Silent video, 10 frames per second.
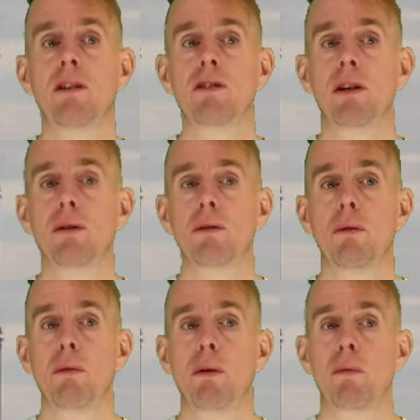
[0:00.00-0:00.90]

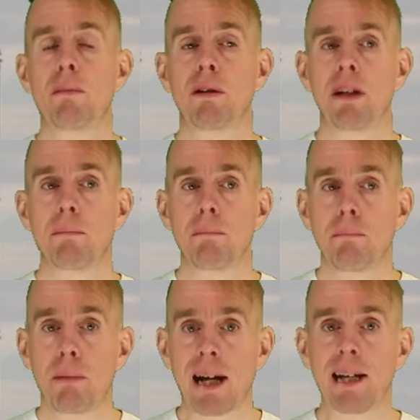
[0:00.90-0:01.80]
so we'll be putting
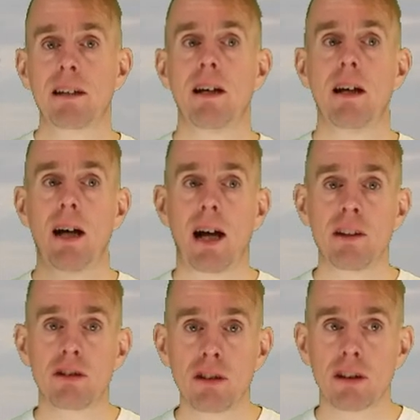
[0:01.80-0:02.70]
back
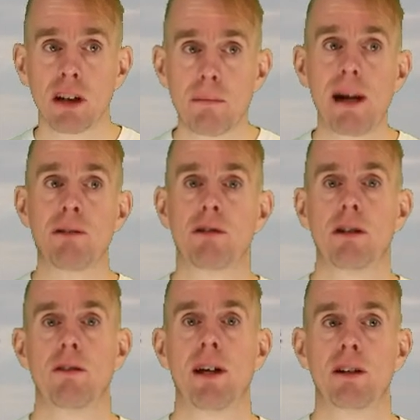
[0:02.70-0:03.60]
a certain
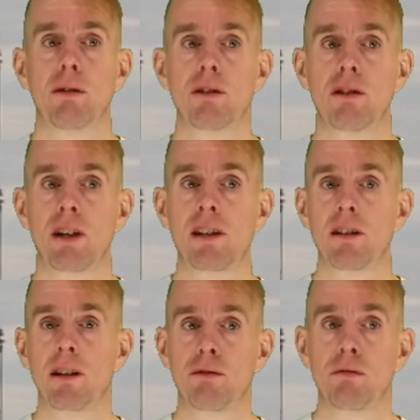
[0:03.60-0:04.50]
amount of that
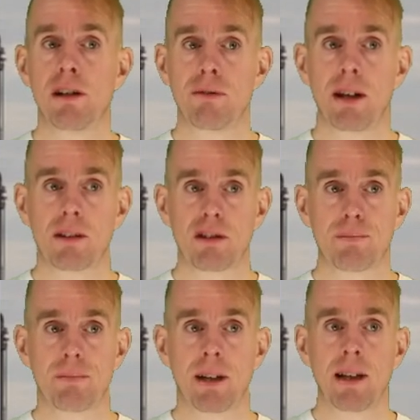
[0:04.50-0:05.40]
condensate as reflux.